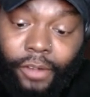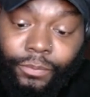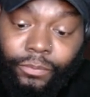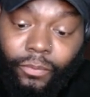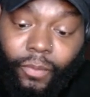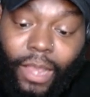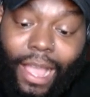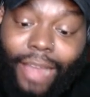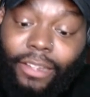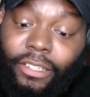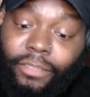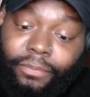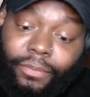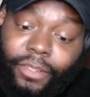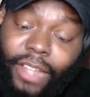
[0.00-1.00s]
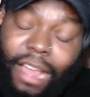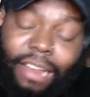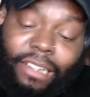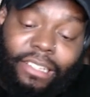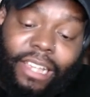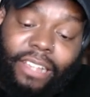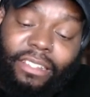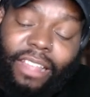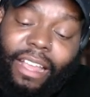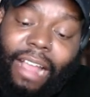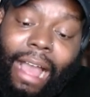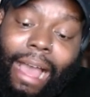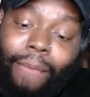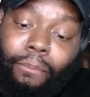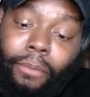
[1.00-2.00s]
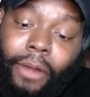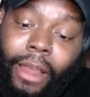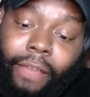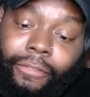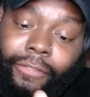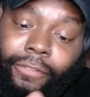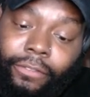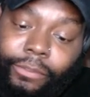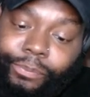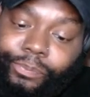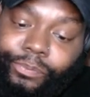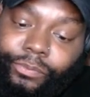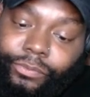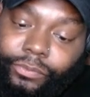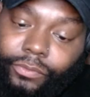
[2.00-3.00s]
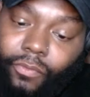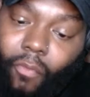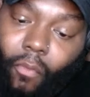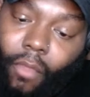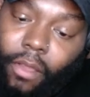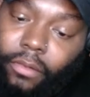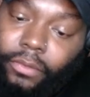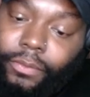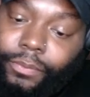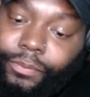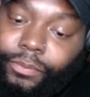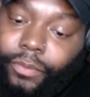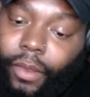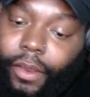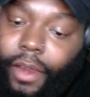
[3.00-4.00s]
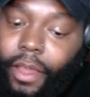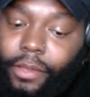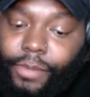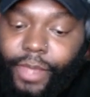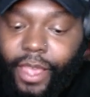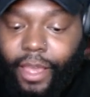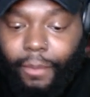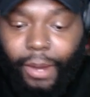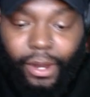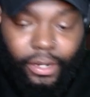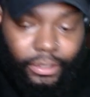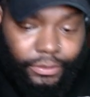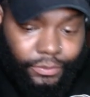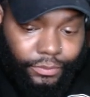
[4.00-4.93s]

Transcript: Kind of, kind of tastes like hot breath. You know what I'm saying? But